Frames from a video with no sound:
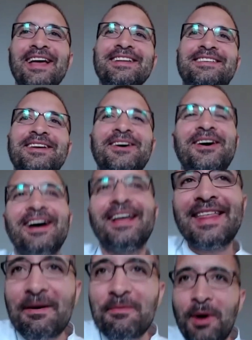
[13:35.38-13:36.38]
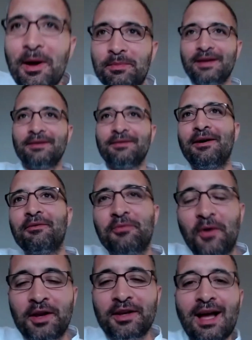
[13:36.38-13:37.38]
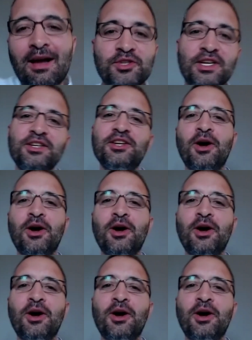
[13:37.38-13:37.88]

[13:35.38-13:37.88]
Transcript: so that might be a, a fun concept. You